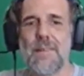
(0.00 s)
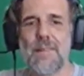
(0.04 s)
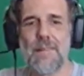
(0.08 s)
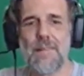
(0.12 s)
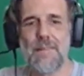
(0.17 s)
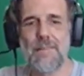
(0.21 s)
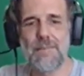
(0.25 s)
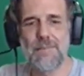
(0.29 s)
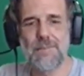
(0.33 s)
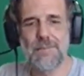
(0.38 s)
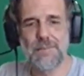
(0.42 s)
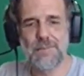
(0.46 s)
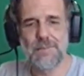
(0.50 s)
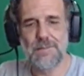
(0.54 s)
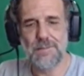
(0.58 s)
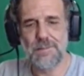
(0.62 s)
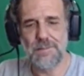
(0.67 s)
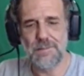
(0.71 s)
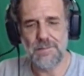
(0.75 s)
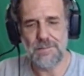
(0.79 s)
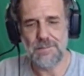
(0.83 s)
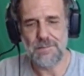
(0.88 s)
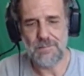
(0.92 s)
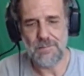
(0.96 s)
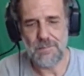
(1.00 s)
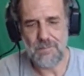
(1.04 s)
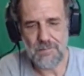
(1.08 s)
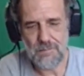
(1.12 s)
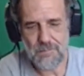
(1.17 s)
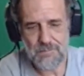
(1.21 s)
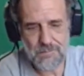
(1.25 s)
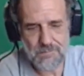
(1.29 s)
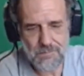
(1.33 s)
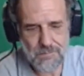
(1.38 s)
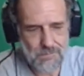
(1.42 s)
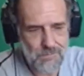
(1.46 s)

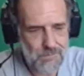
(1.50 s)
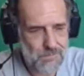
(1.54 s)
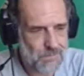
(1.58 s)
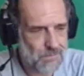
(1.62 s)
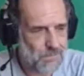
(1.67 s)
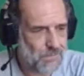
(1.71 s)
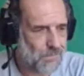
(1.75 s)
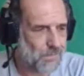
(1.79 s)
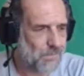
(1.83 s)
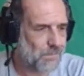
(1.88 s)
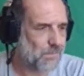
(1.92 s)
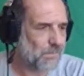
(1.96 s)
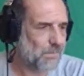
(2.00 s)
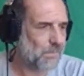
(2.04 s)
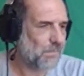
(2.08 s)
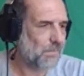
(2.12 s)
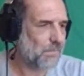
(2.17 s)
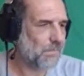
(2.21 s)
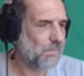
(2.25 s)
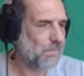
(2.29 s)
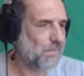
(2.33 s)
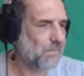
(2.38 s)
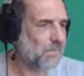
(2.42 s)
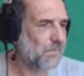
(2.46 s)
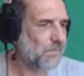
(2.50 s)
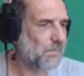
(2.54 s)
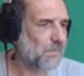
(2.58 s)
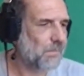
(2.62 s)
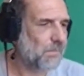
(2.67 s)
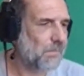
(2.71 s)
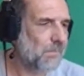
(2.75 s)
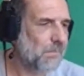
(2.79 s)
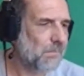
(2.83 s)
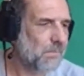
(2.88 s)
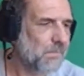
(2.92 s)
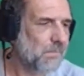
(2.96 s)

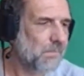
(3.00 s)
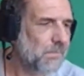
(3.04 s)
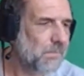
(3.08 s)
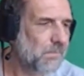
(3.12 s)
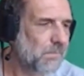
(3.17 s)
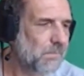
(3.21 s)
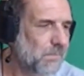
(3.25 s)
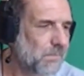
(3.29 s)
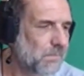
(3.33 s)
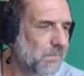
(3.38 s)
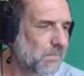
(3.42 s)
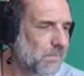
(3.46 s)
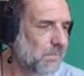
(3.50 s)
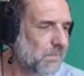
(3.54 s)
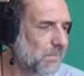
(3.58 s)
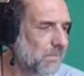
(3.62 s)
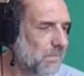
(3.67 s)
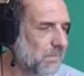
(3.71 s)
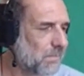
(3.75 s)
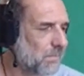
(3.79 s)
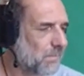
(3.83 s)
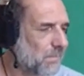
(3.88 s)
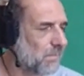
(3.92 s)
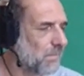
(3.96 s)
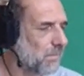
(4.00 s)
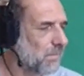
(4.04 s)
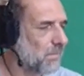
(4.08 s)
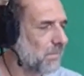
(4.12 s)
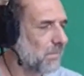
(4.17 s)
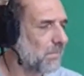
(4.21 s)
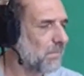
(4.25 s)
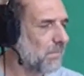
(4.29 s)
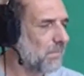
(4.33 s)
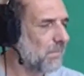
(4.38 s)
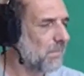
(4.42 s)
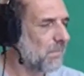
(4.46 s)

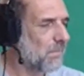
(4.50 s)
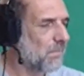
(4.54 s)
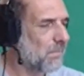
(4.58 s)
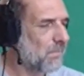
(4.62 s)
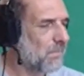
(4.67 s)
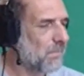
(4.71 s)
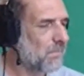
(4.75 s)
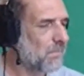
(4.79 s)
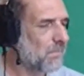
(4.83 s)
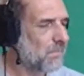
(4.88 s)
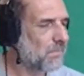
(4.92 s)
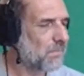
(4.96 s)
The person shown says nothing.